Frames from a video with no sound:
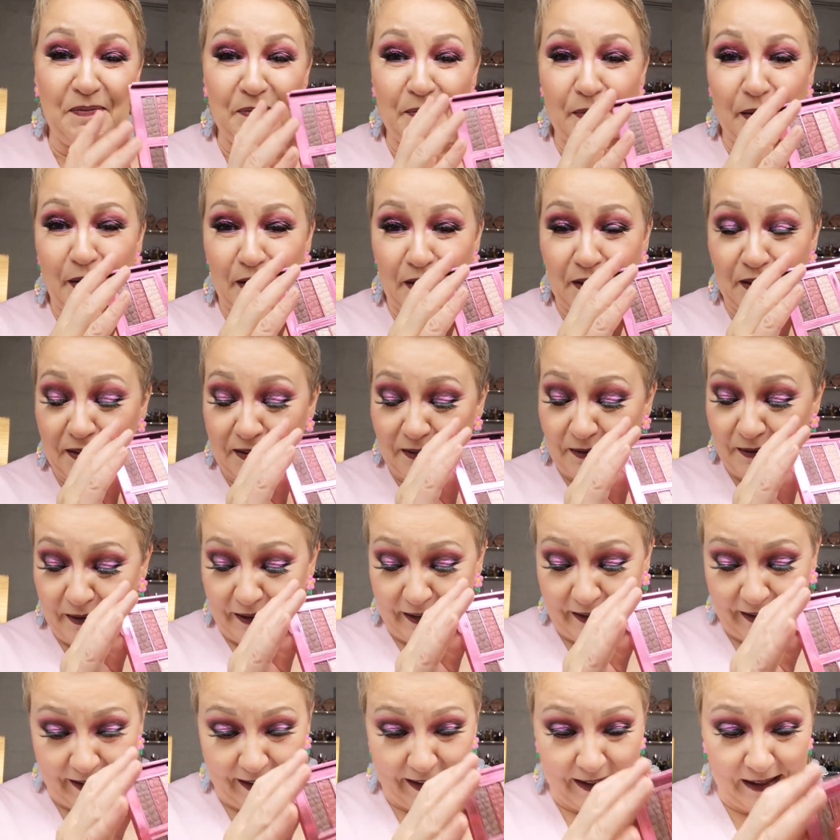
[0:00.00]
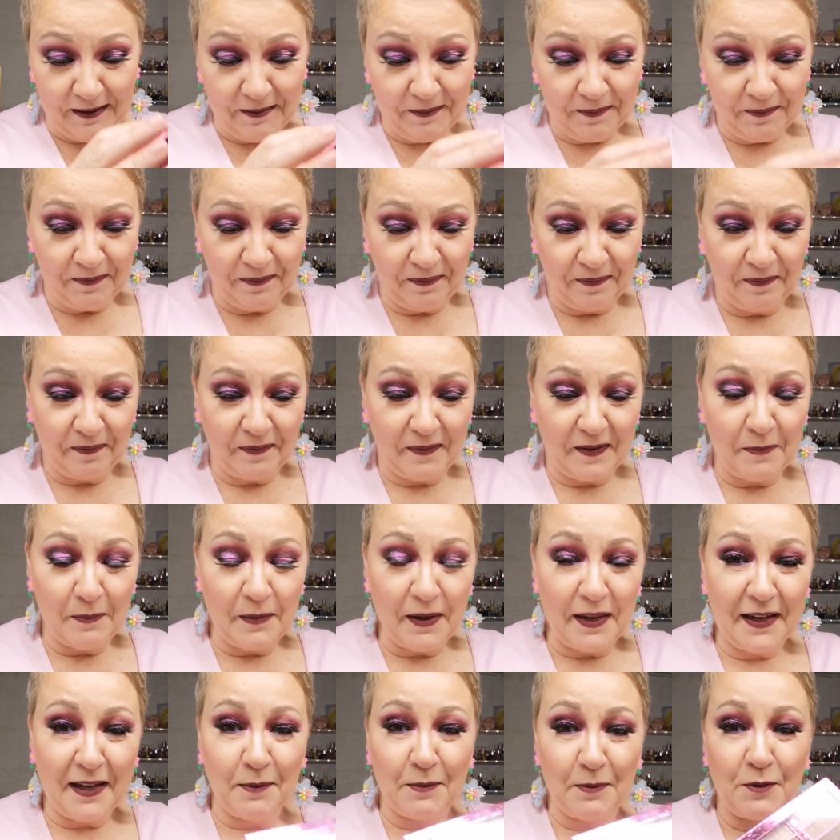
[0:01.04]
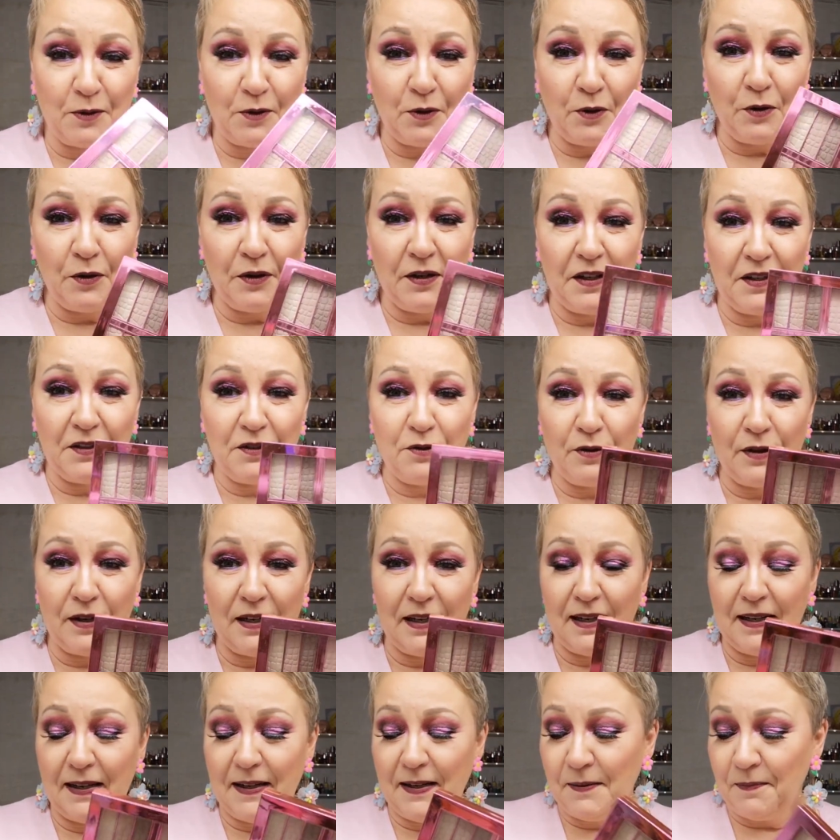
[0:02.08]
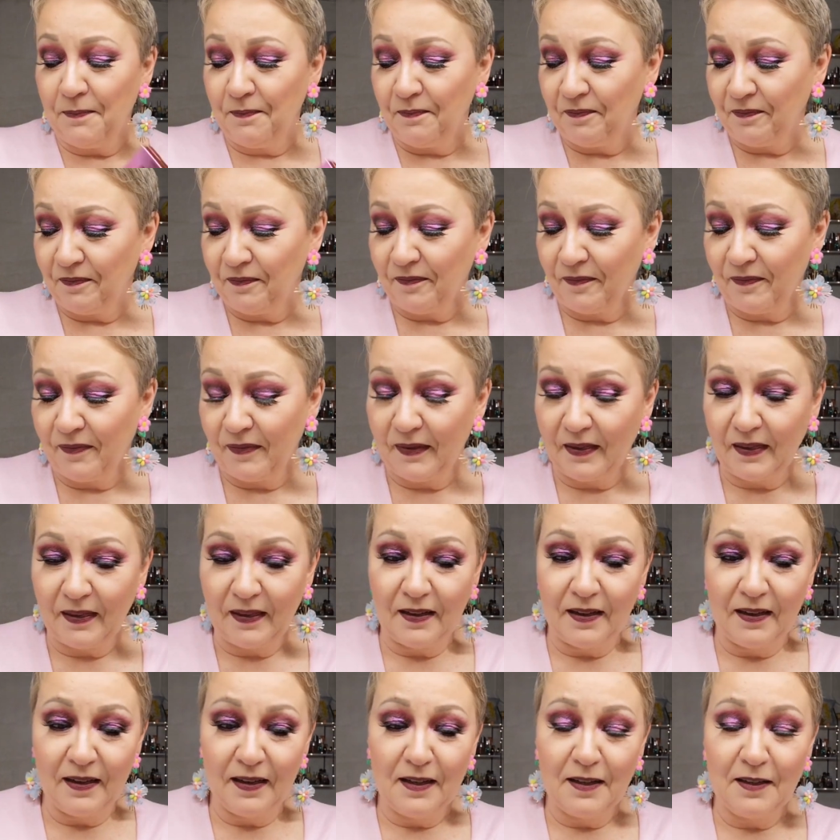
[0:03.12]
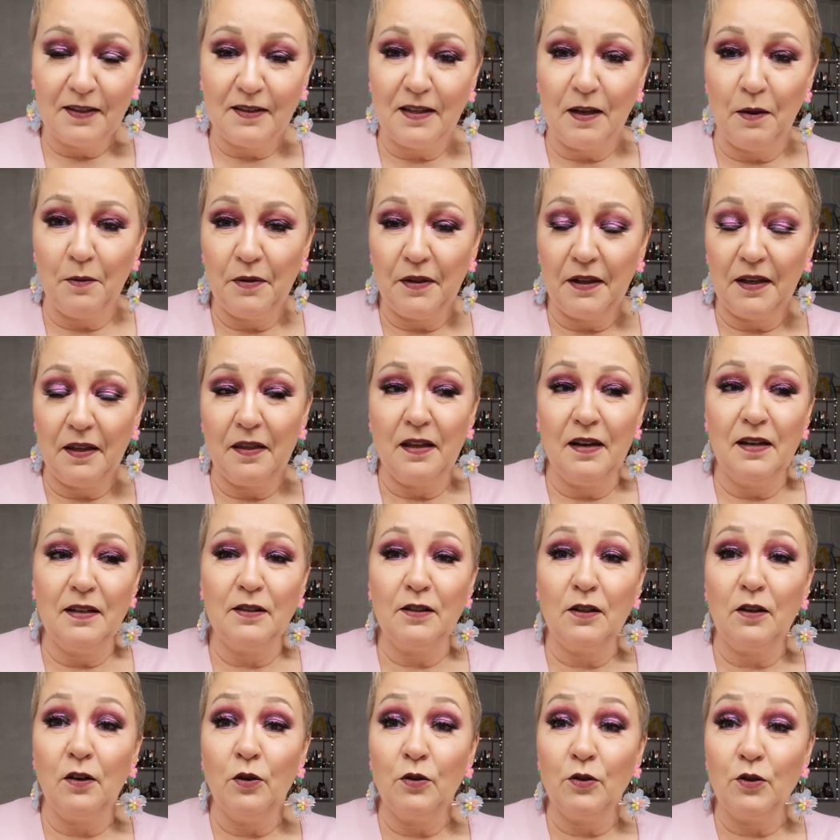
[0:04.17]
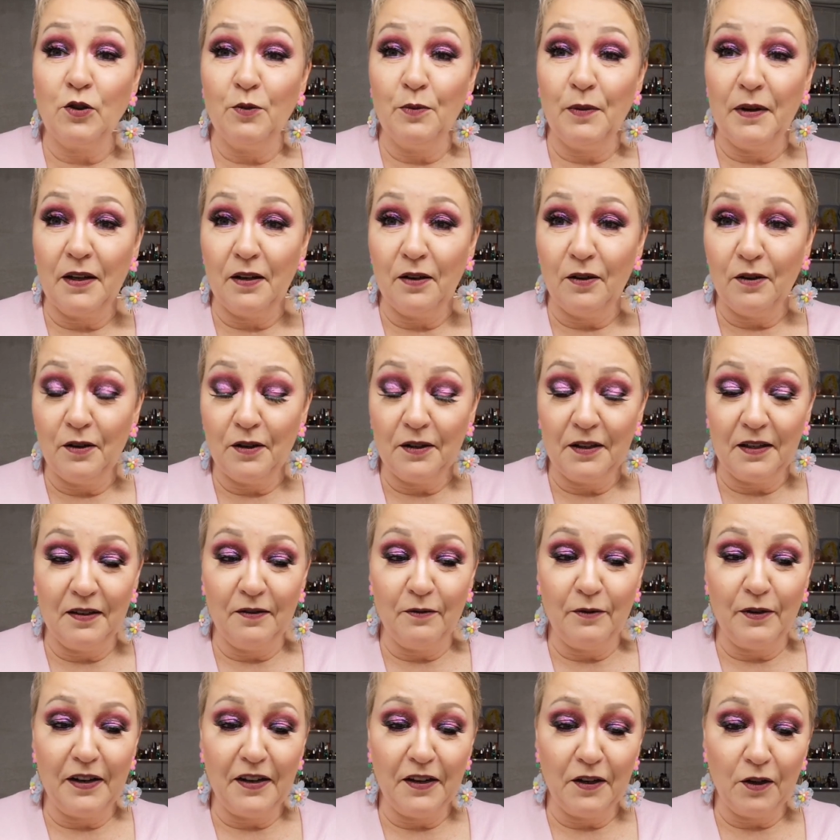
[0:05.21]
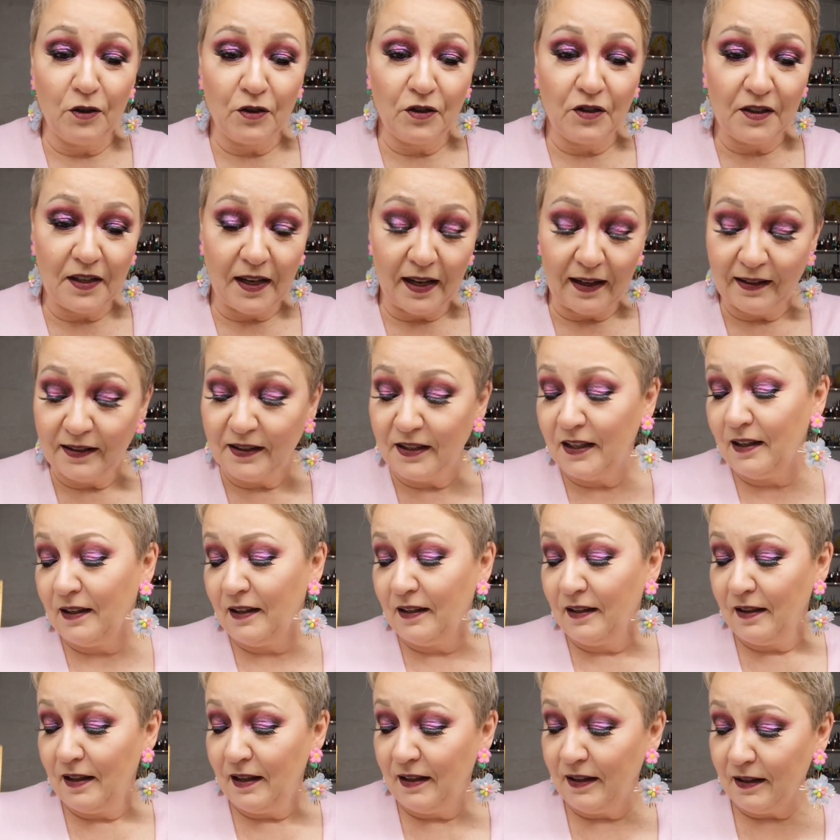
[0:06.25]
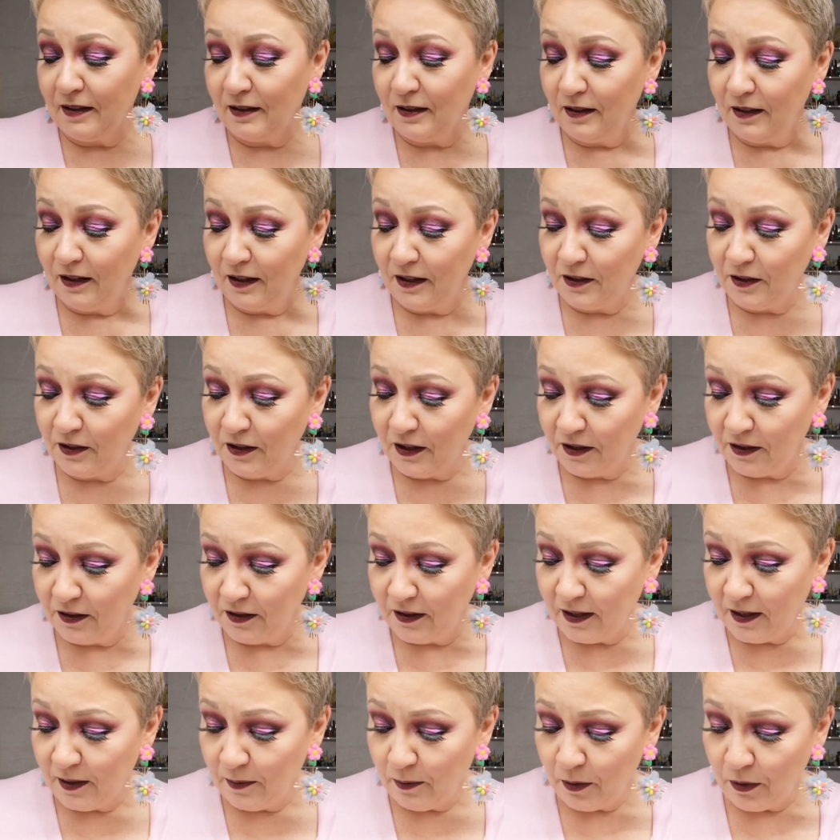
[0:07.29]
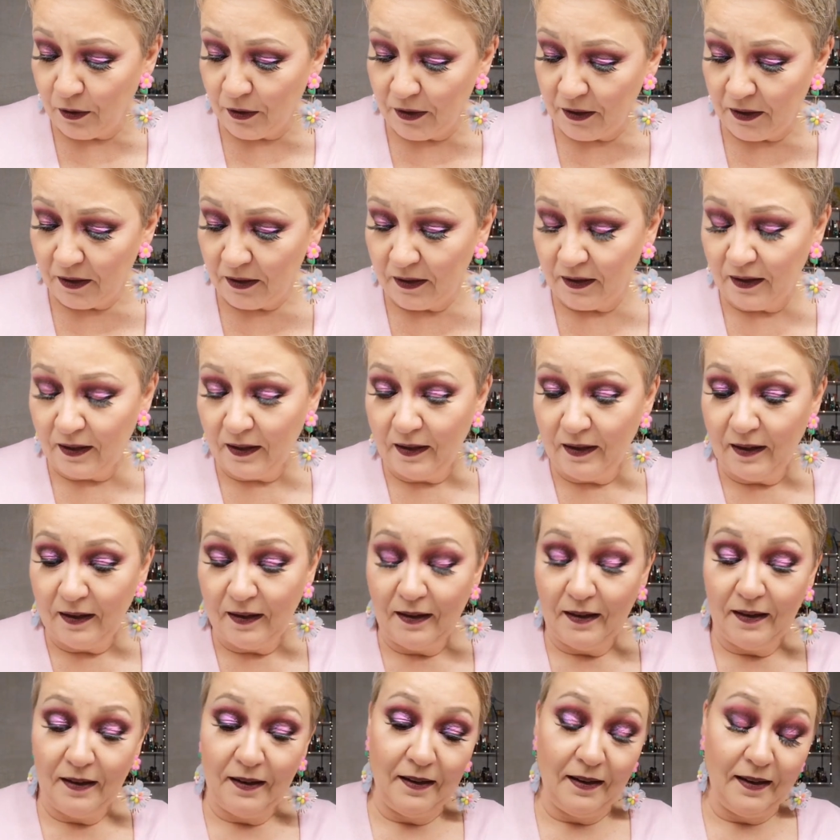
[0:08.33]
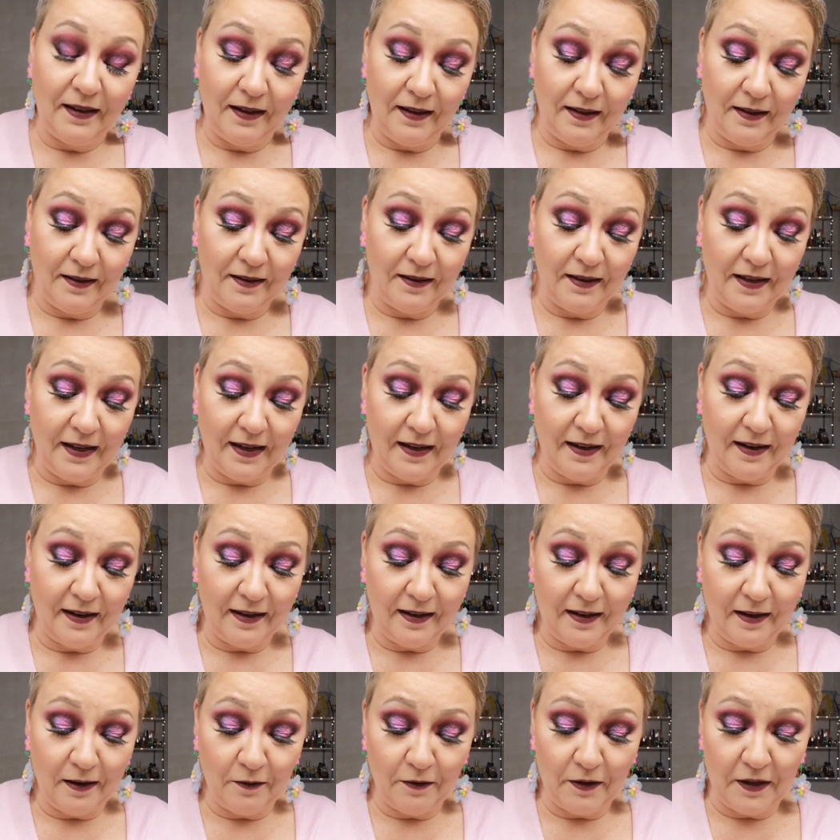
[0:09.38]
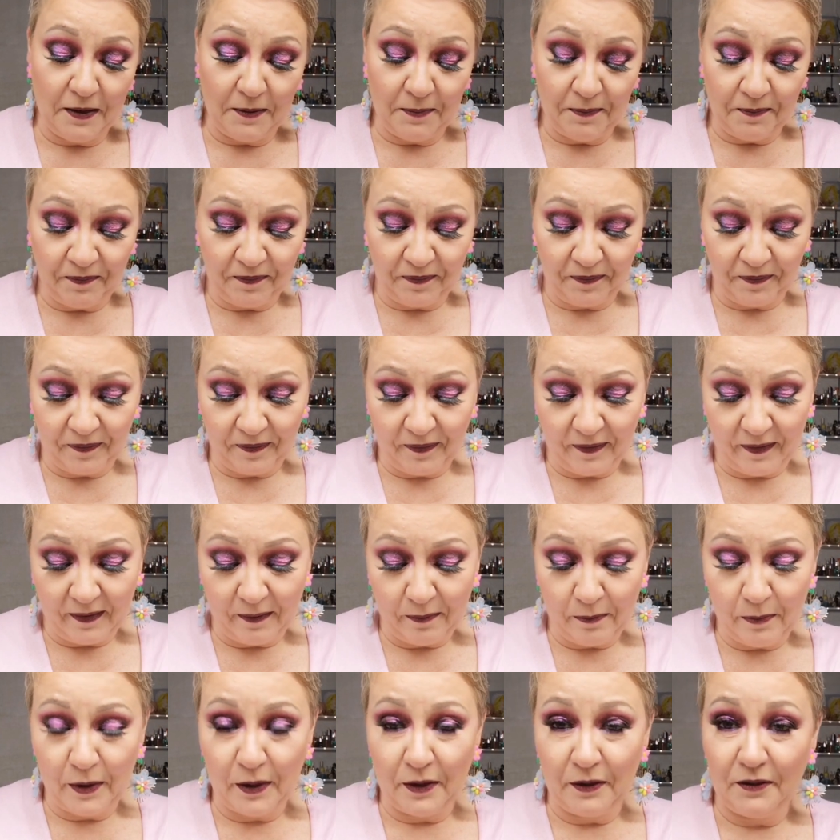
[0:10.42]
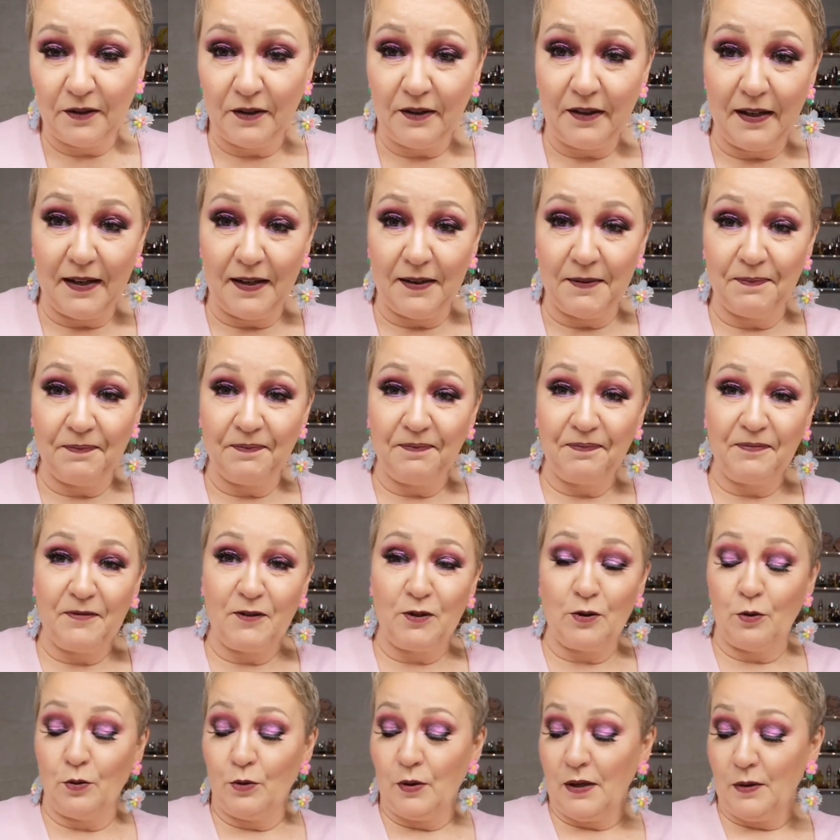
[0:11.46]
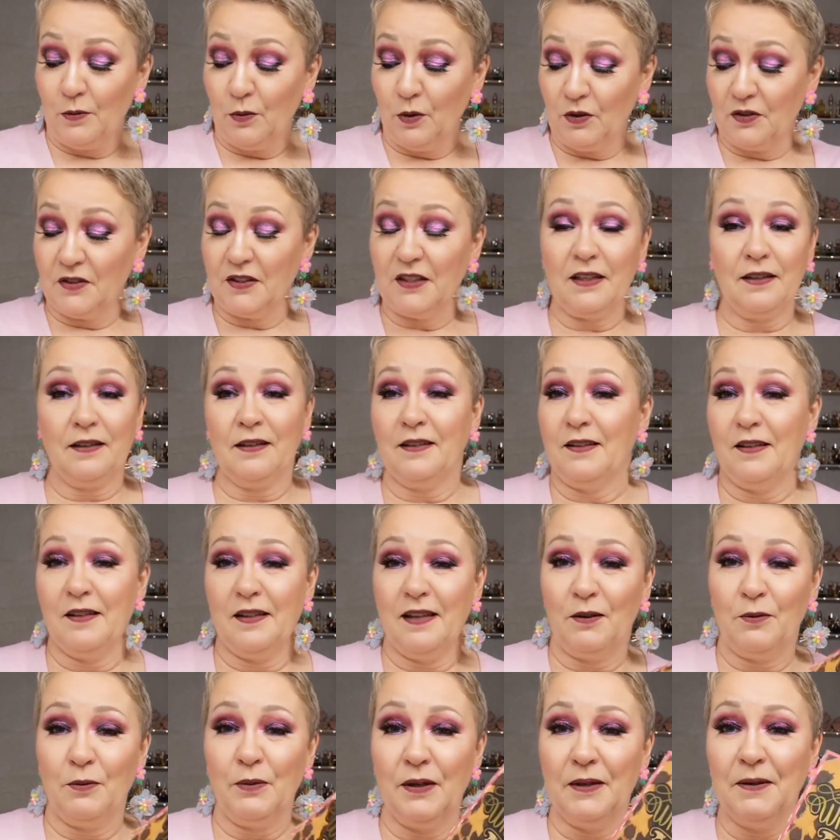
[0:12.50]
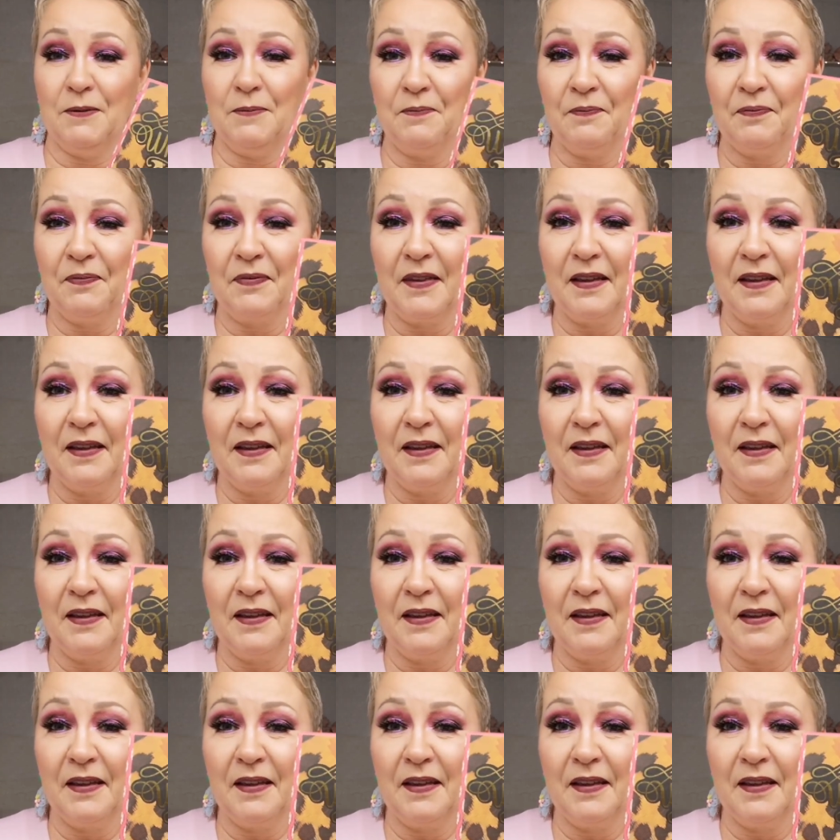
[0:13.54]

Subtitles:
But yeah, makeup store is really something that is close to my heart and very nostalgic. They doesn't exist anymore. And yeah, I love them, but yeah, so I won't declutter that one.